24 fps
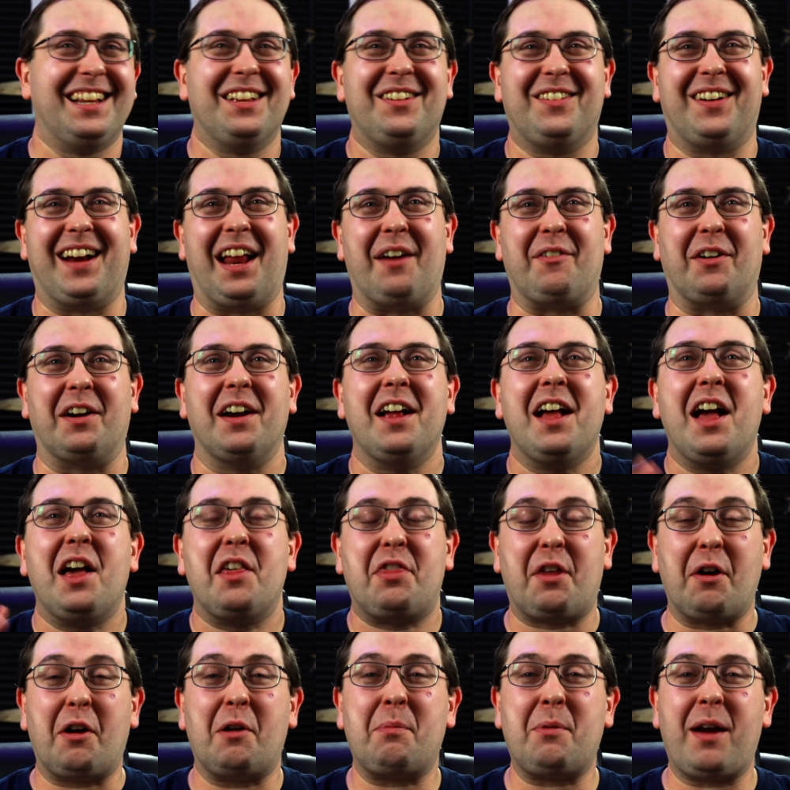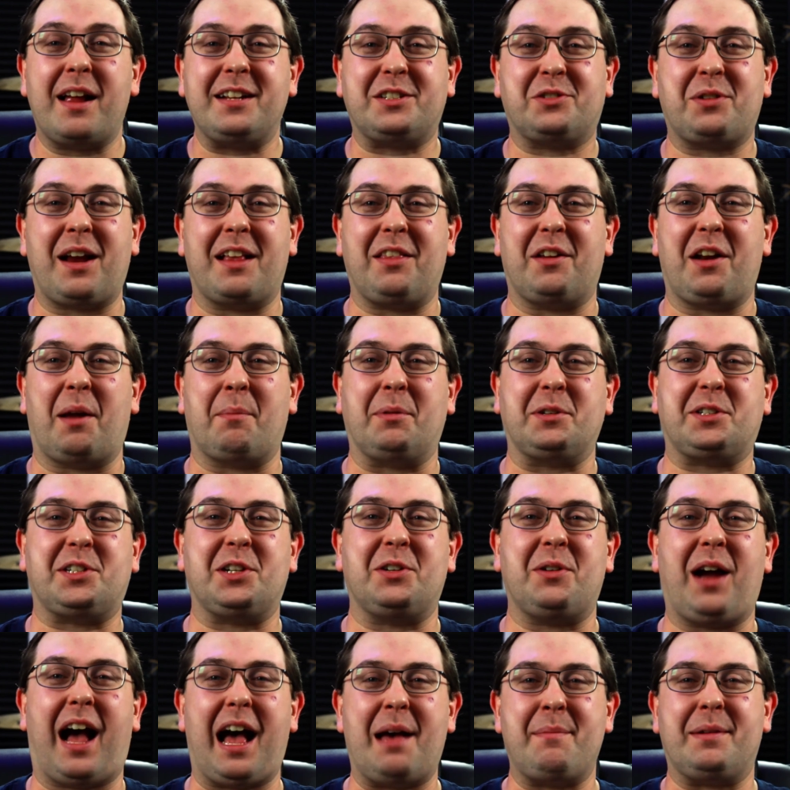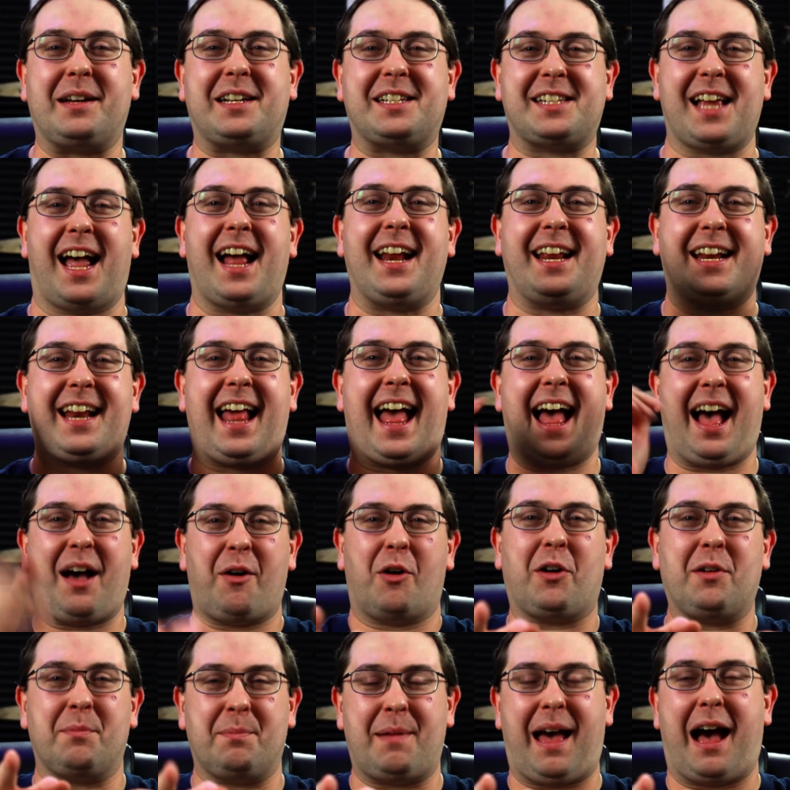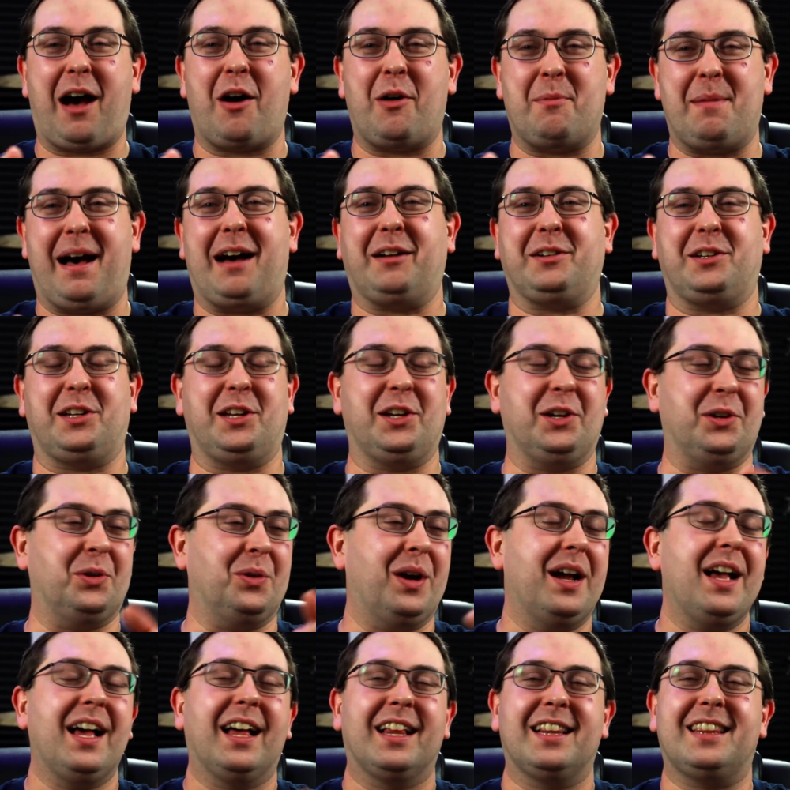Whatever. Thoroughbreds trailer number 2. I'm excited. How about you?